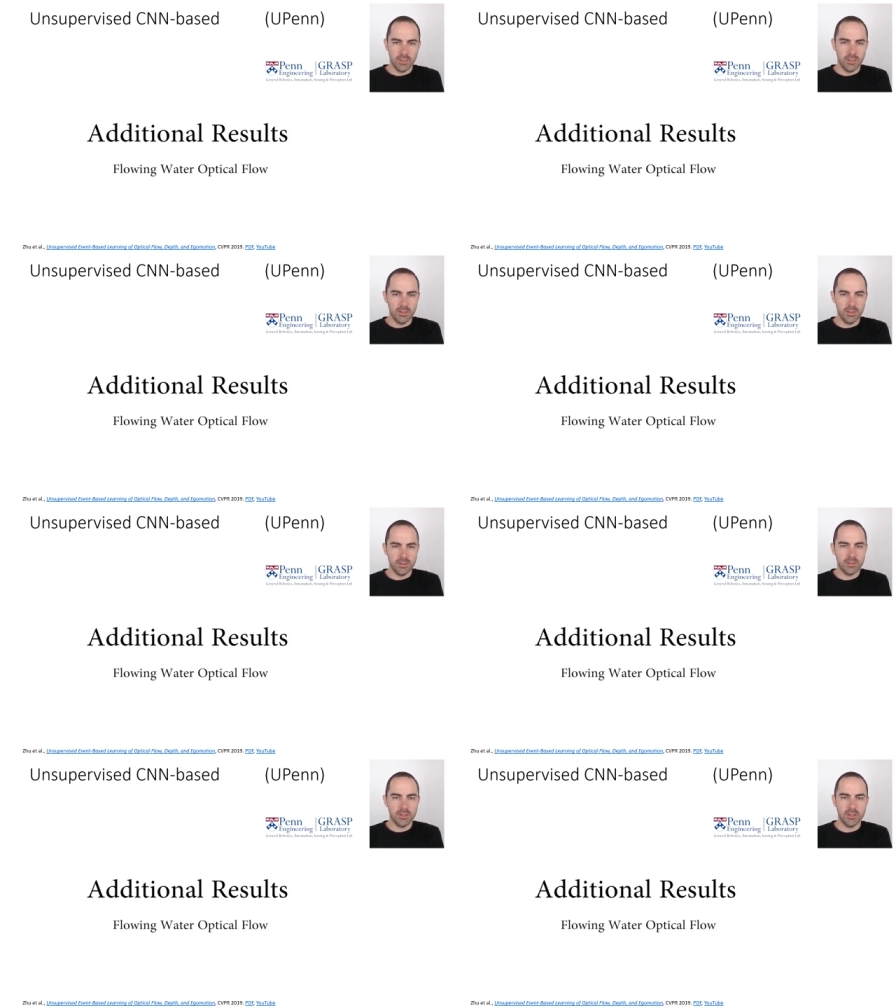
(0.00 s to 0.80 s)
in
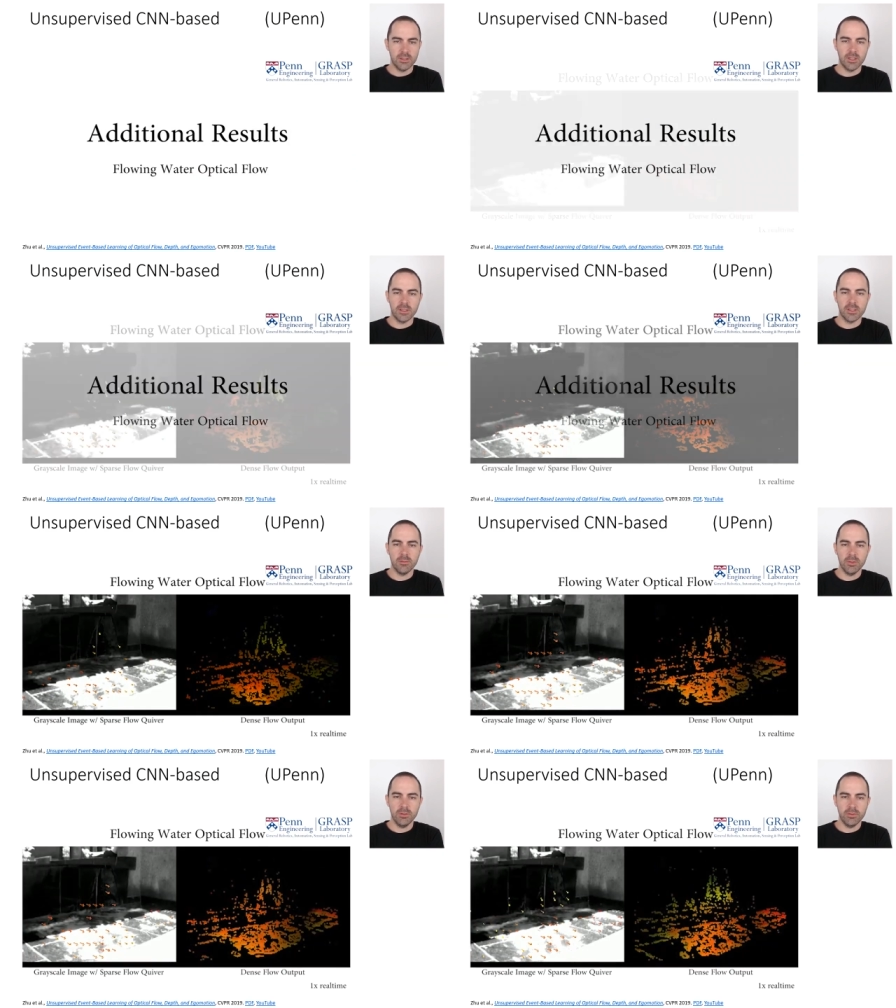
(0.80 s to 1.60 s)
this
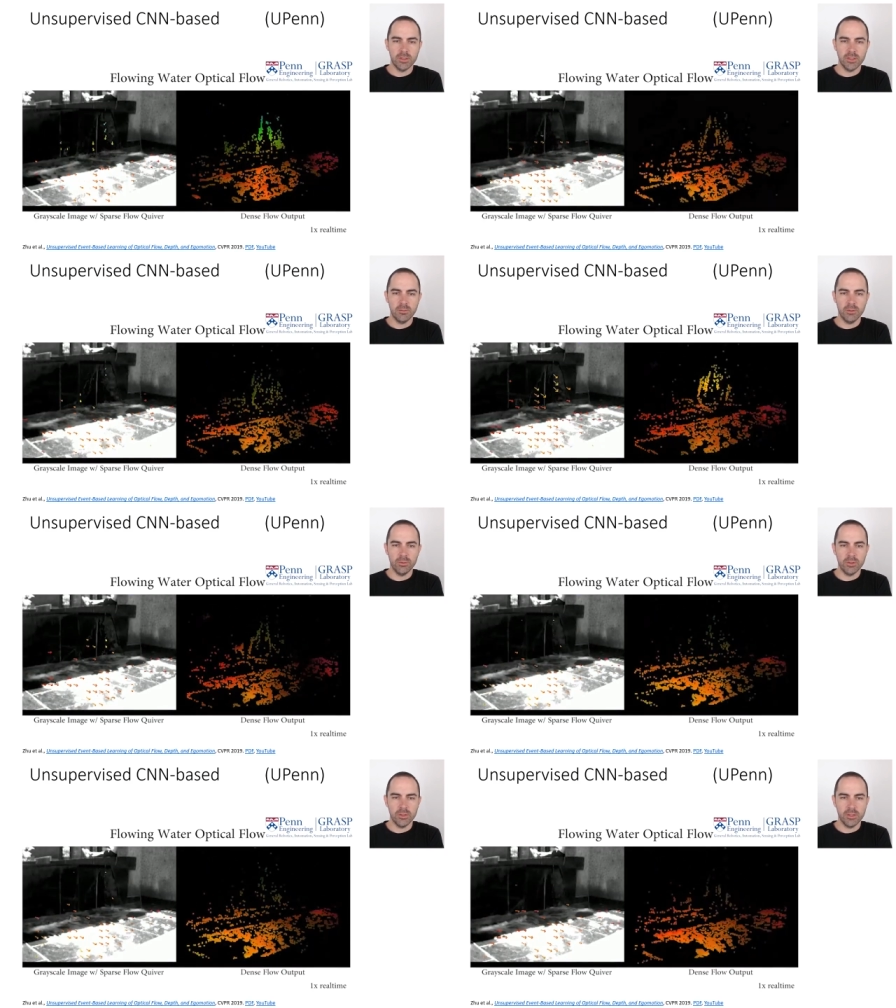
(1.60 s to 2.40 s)
example for example
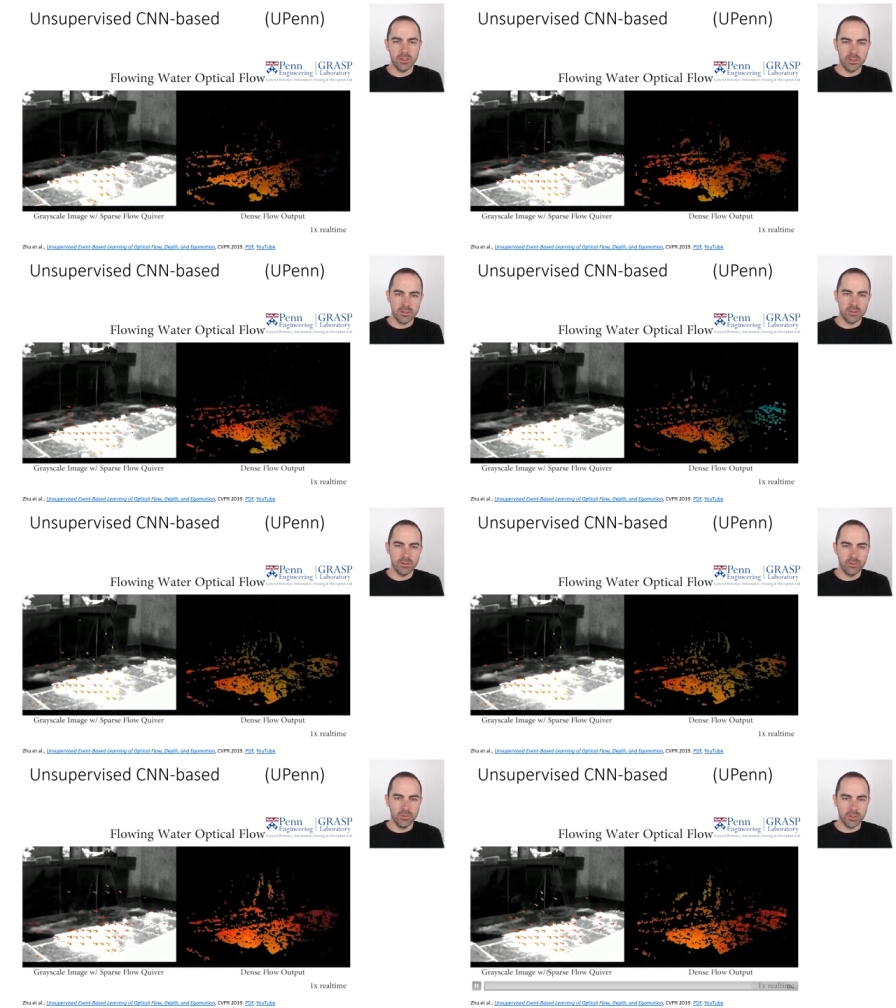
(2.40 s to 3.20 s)
water it's
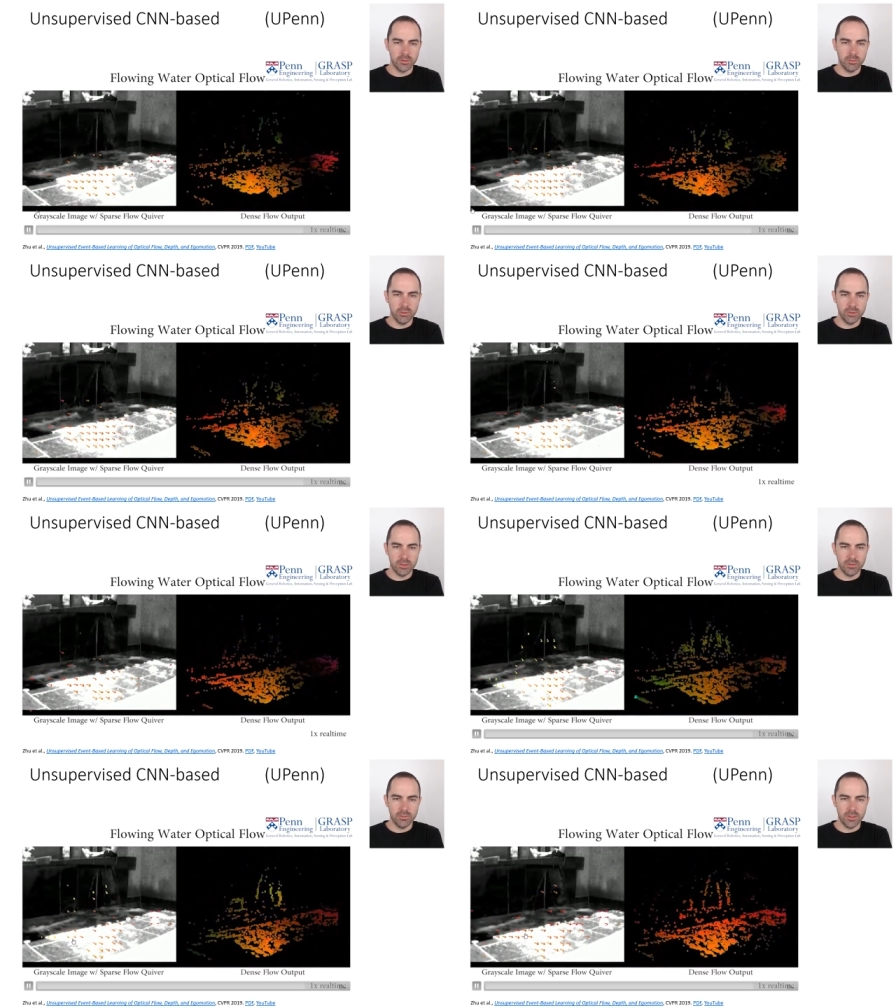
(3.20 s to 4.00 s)
overexposed
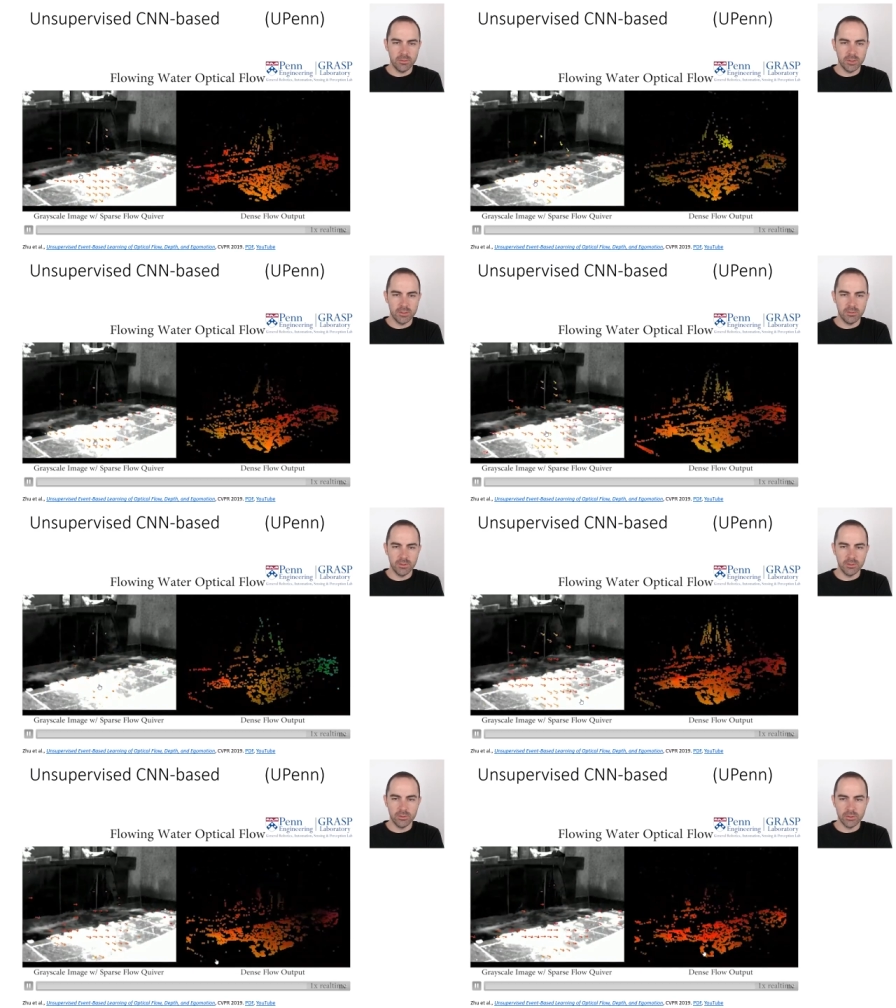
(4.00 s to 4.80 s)
in the frames it's
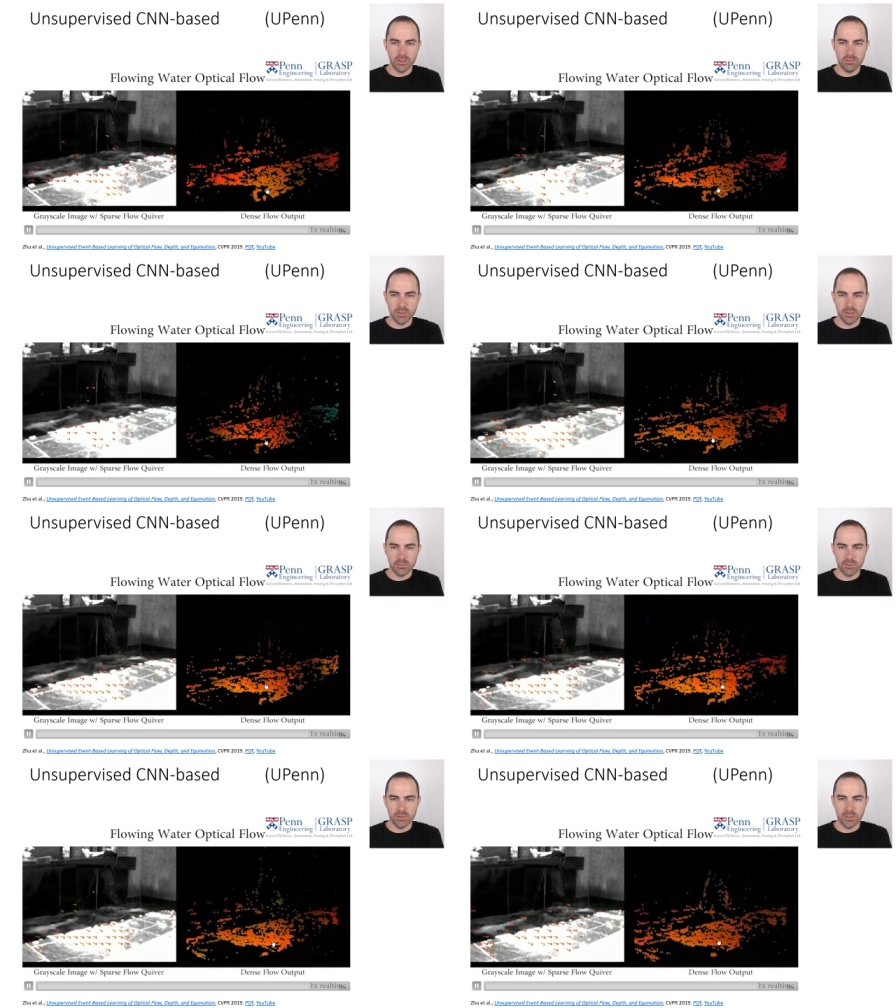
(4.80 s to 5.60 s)
difficult to see but it's
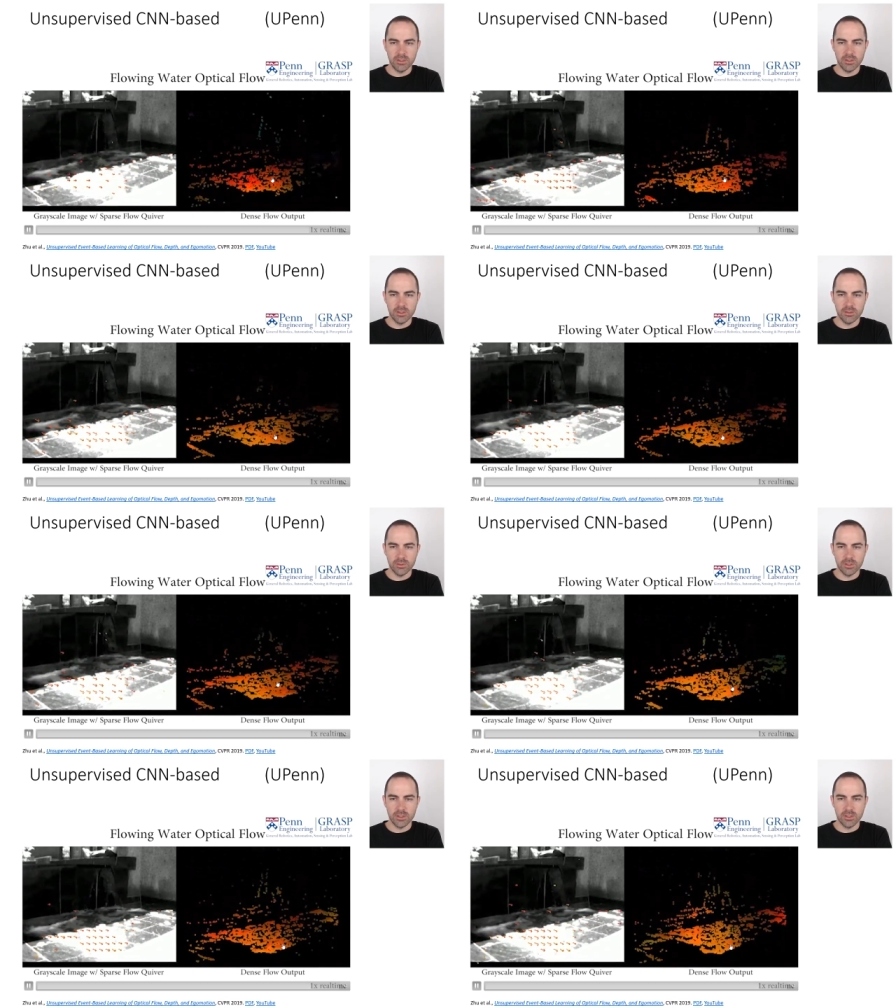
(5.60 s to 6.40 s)
more easier to
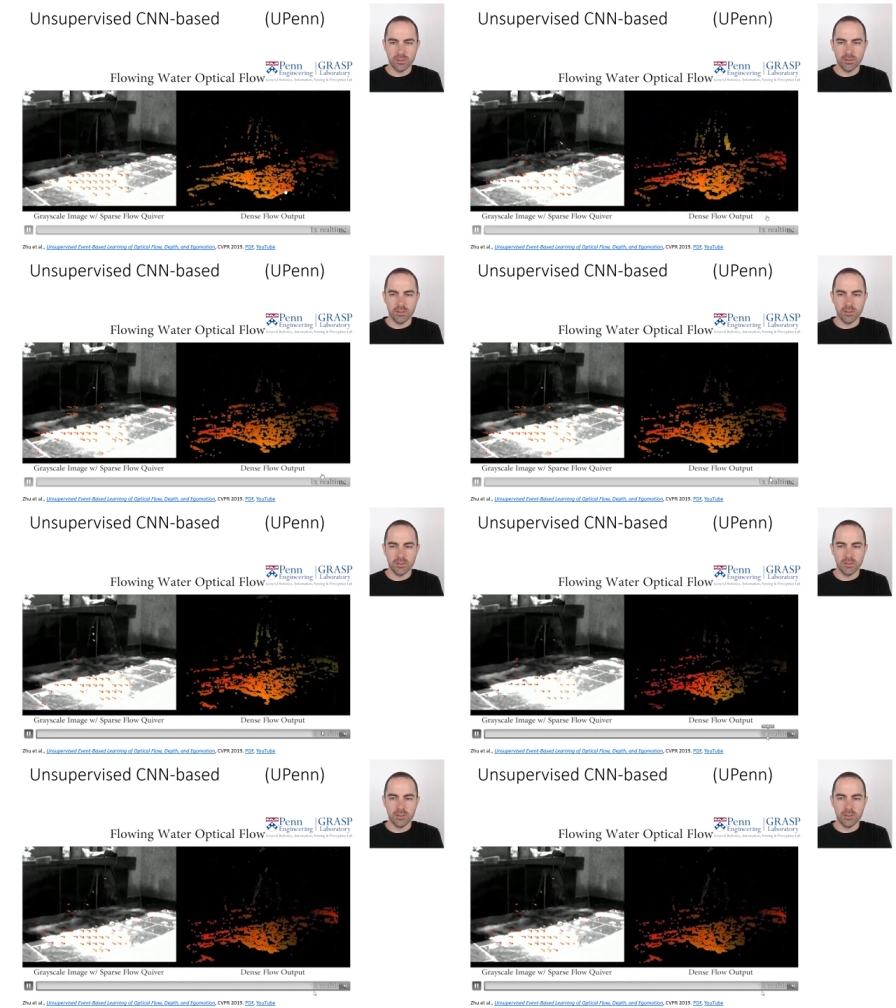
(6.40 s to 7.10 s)
see on the